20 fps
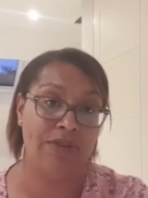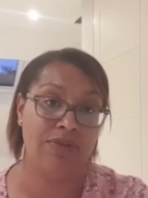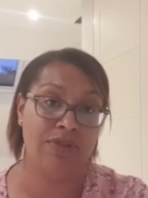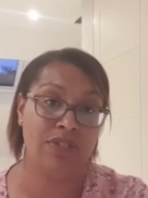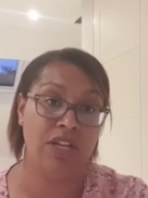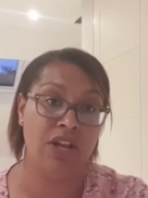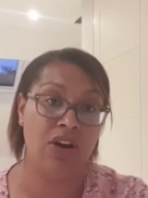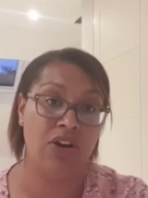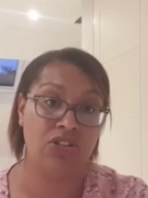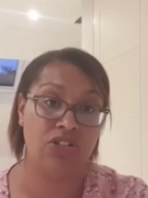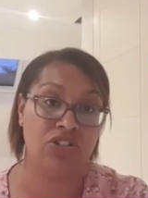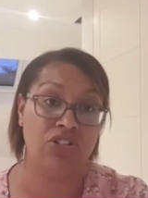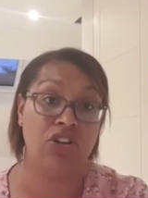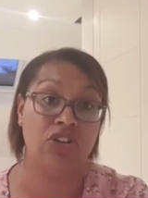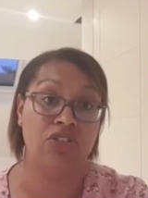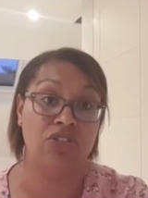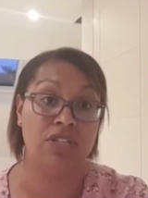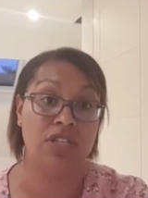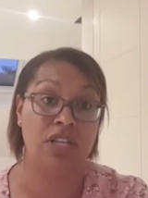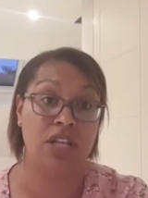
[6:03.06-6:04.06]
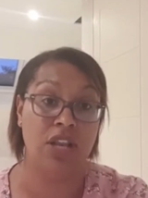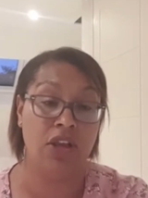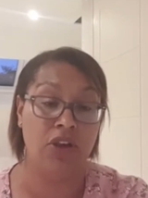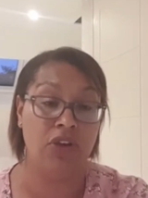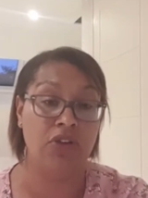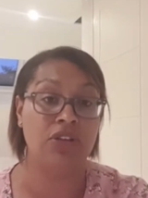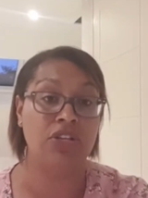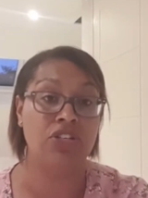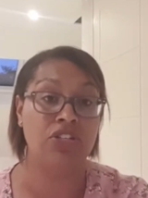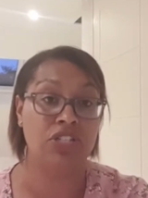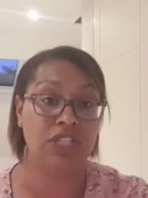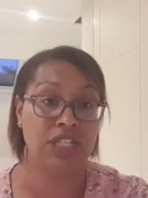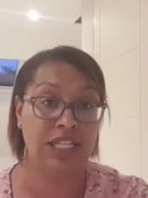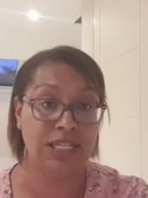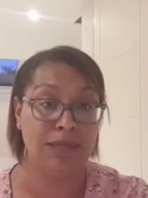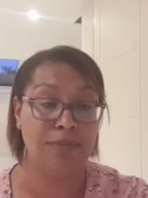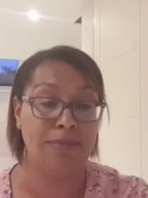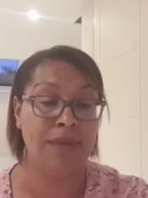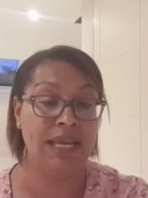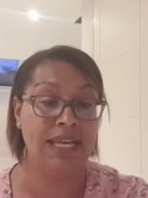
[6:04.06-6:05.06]
It was last chance saloon, and
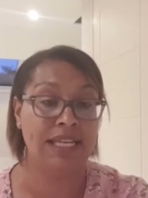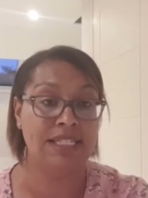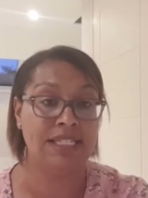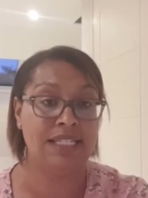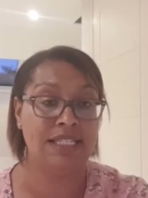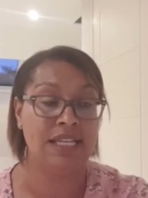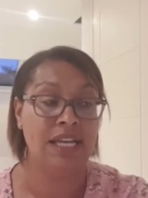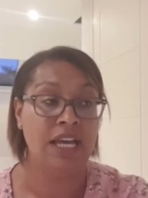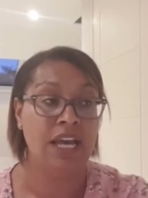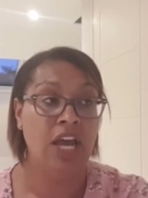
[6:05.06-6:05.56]
she'd missed.